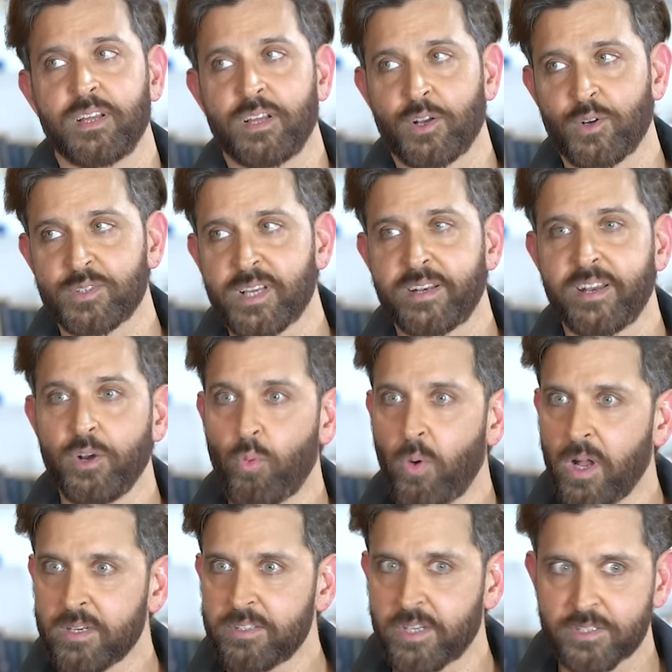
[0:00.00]
Because I did
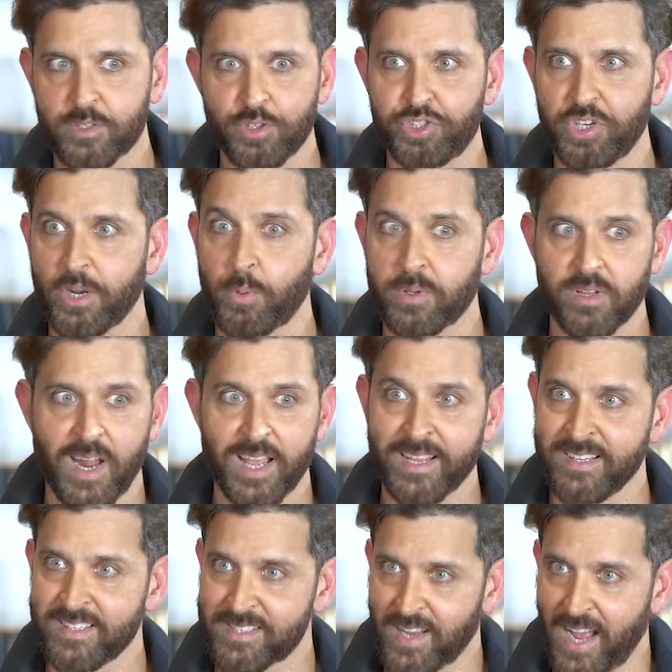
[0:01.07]
one just to check whether I
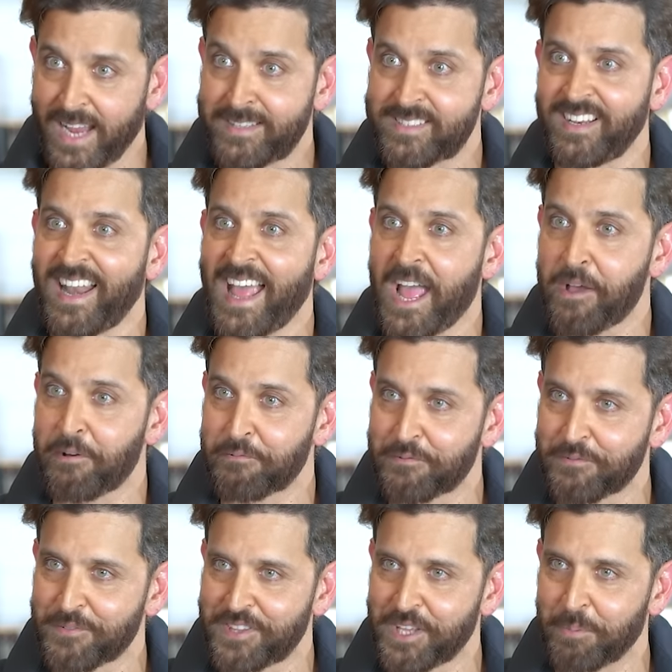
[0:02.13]
still
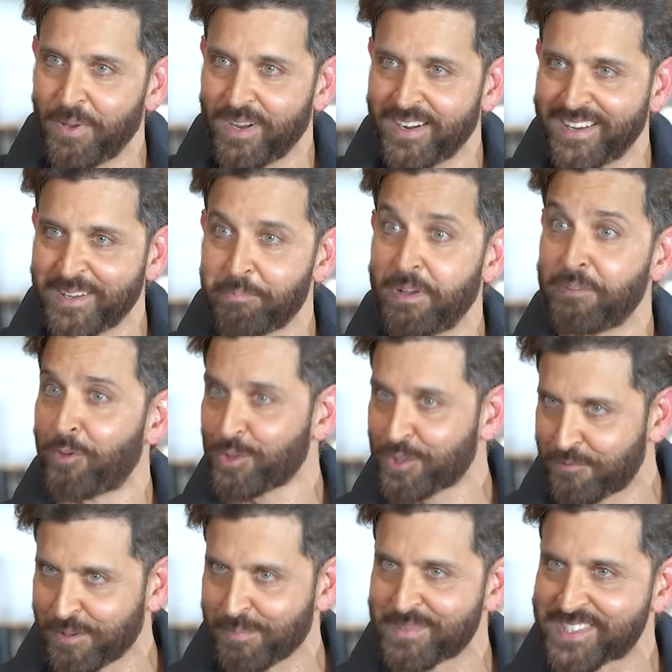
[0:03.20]
have the ability before
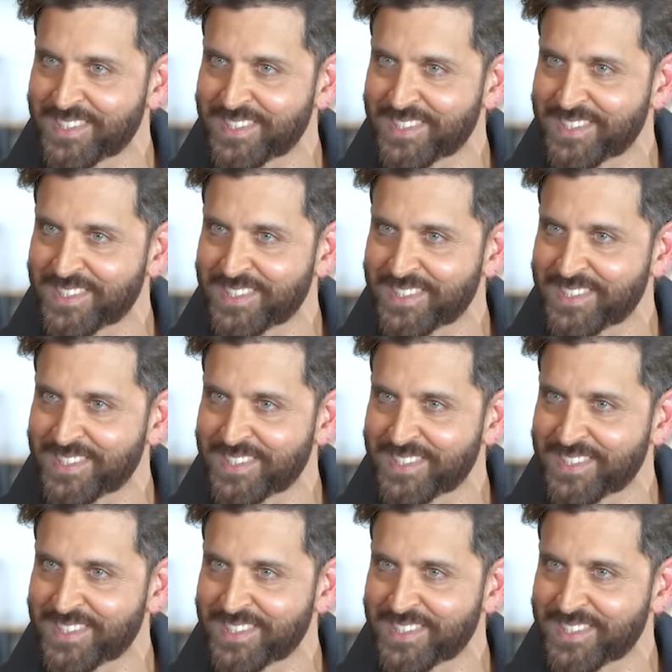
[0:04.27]
the film